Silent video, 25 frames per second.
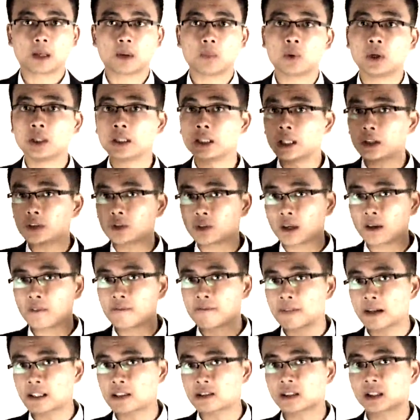We need to
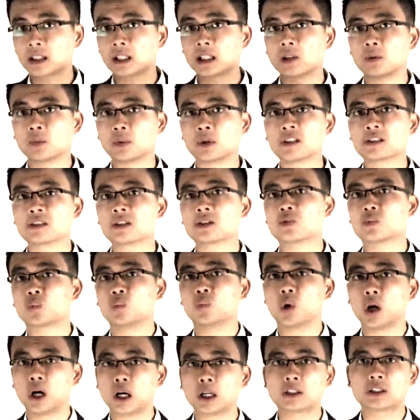investigate the reasons
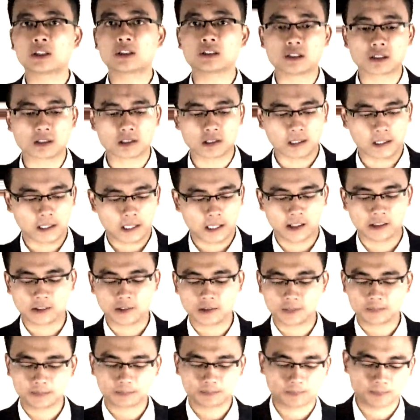why this is the
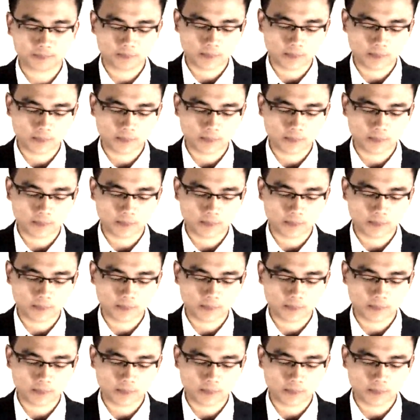case.